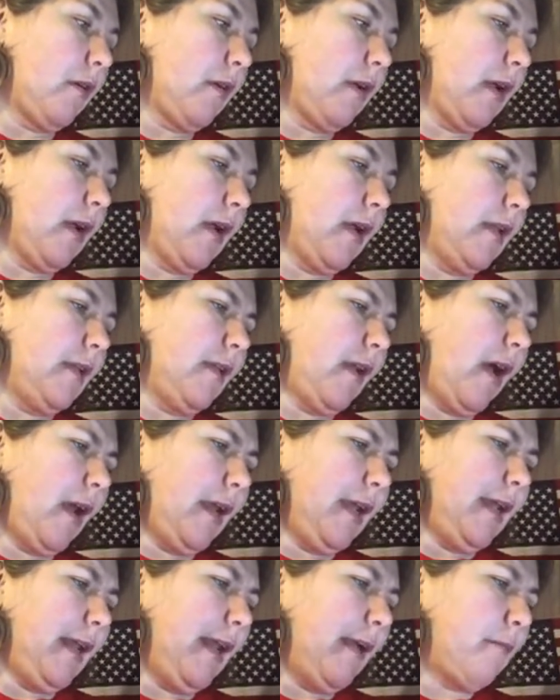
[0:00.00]

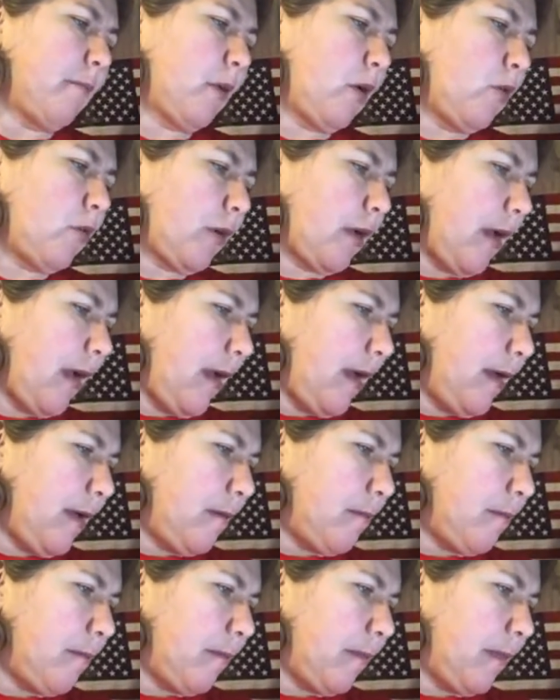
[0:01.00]
Nottingham broke,
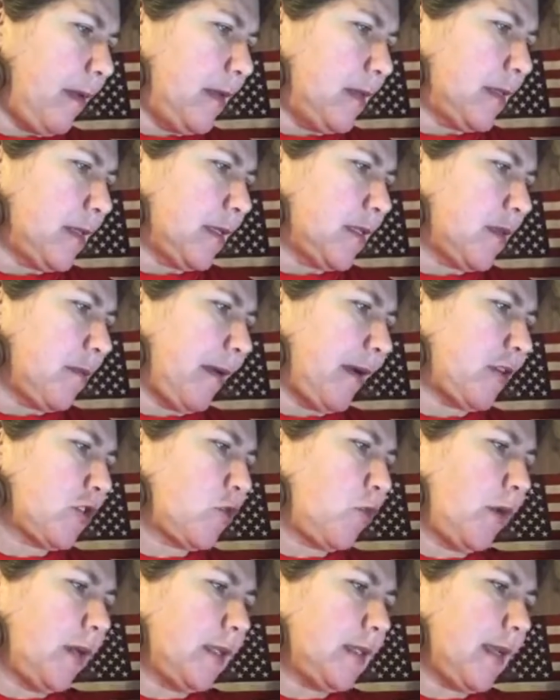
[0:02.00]
it says about
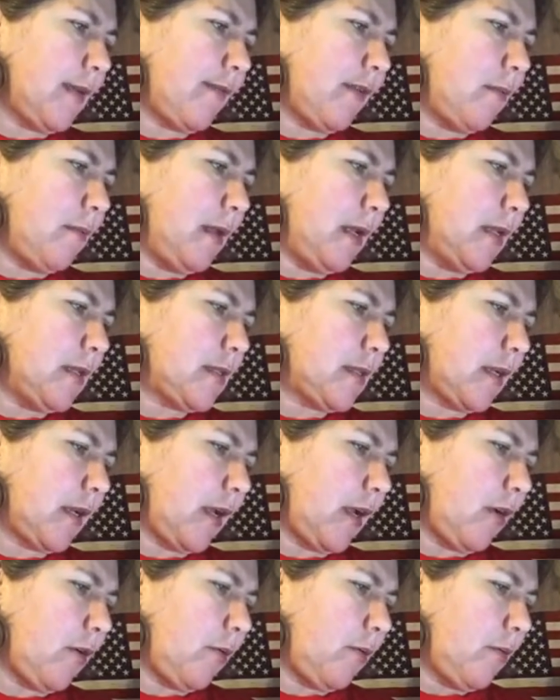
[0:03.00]
27 minutes
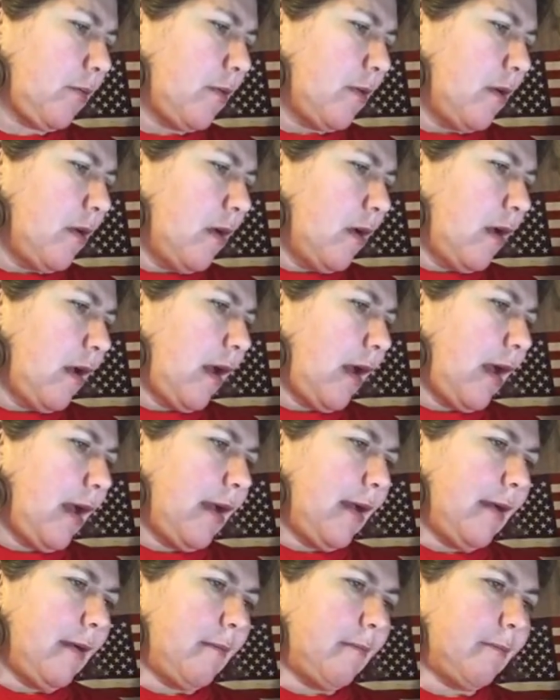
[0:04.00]
ago.
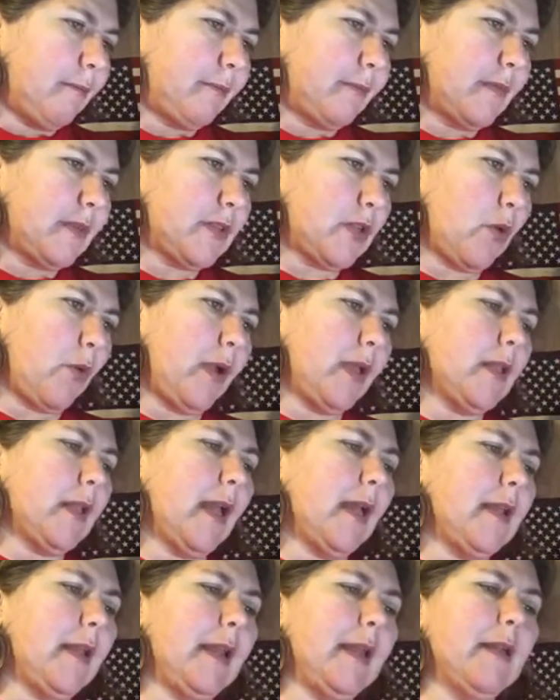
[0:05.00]
So
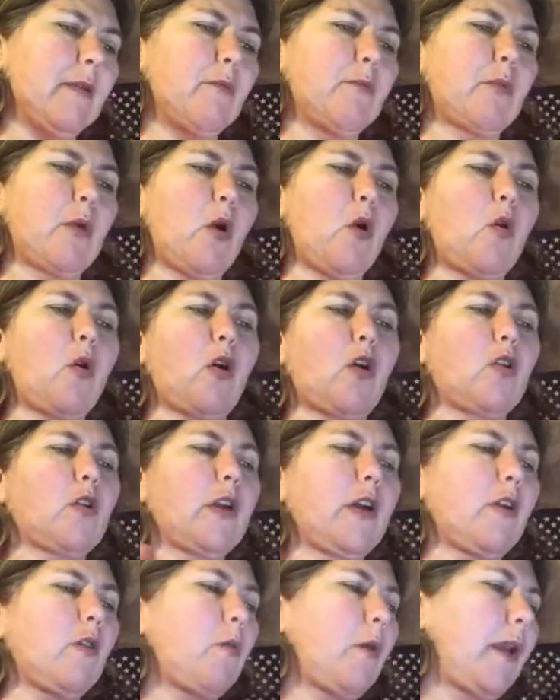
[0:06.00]
it broke
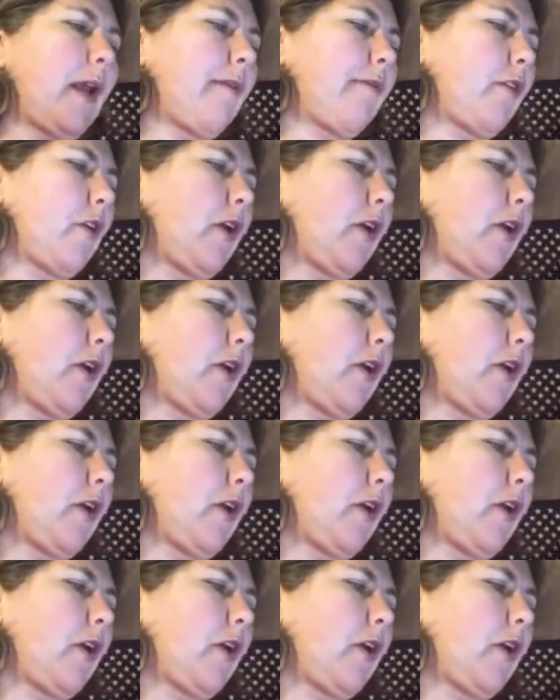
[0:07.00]
earlier whenever